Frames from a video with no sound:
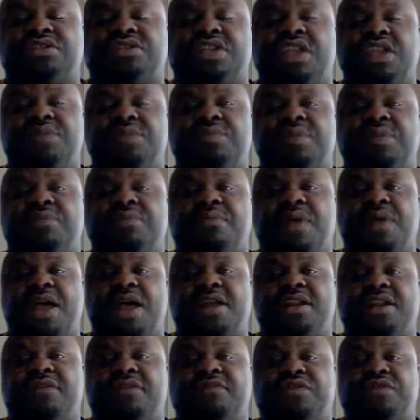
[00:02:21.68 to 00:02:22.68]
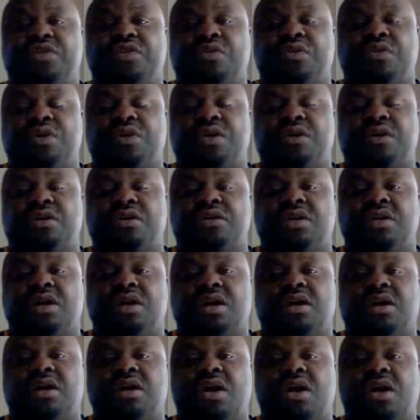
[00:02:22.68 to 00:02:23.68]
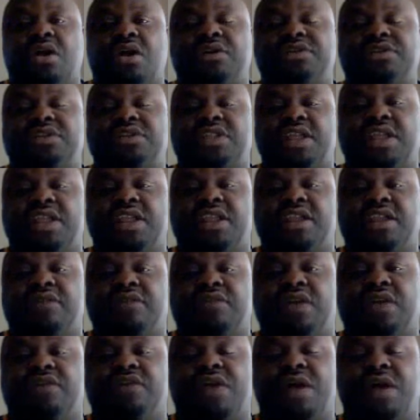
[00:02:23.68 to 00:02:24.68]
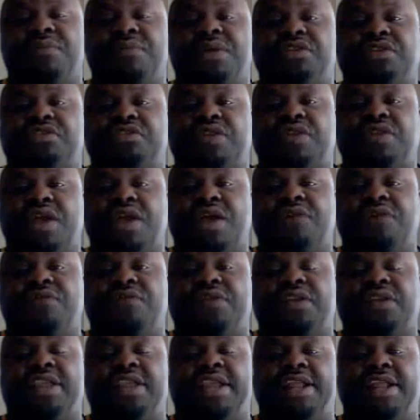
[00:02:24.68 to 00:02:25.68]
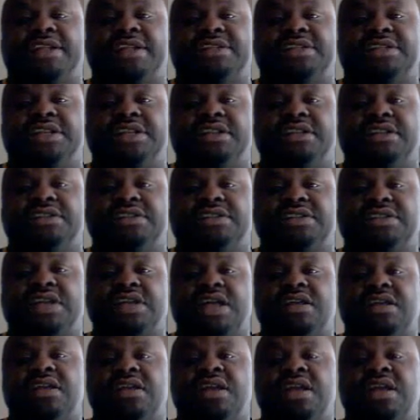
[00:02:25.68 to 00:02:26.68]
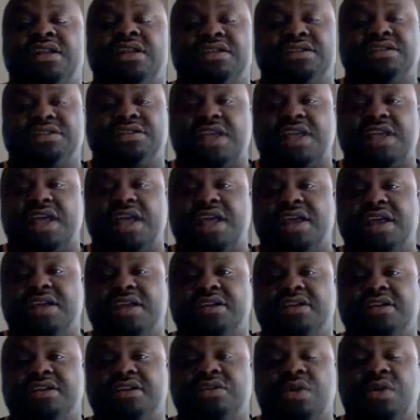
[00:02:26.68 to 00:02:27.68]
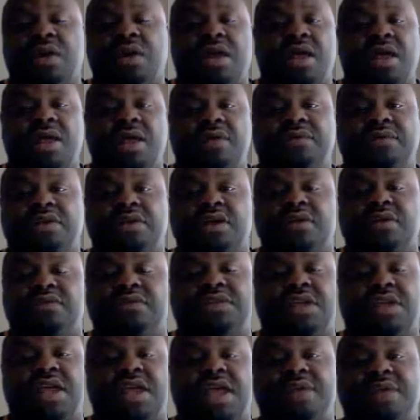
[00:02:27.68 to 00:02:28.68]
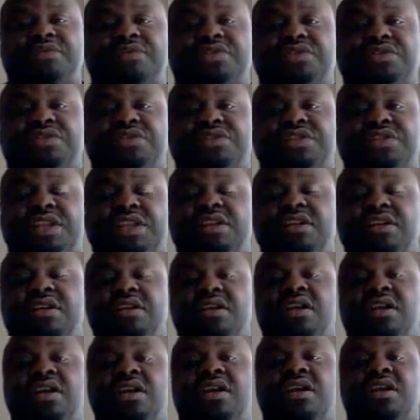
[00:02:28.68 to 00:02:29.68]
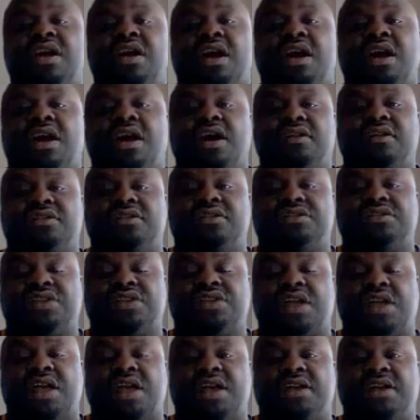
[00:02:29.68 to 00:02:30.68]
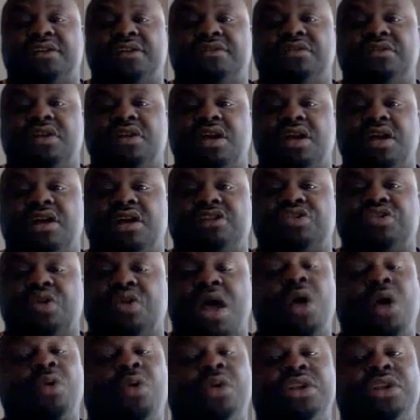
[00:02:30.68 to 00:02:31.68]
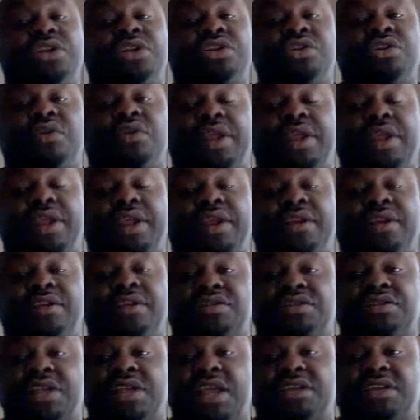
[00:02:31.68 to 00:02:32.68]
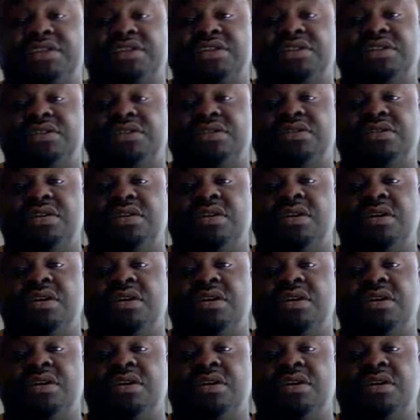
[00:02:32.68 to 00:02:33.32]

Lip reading: just keep in mind, if you are always think, if I'm in traffic, can I see this sign, and do I have enough time to see the sign? So I only do intersections.